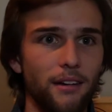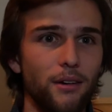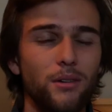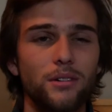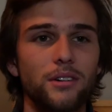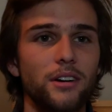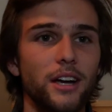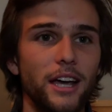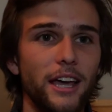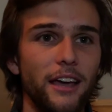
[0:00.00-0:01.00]
Or
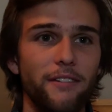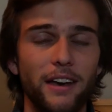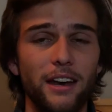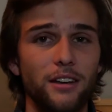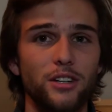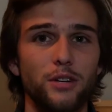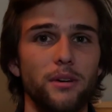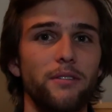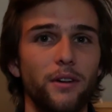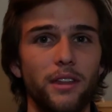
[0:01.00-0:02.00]
if I needed to charge my
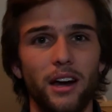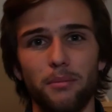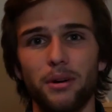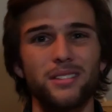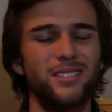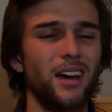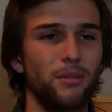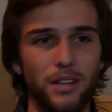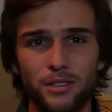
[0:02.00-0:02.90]
phone there, I'd put it sideways.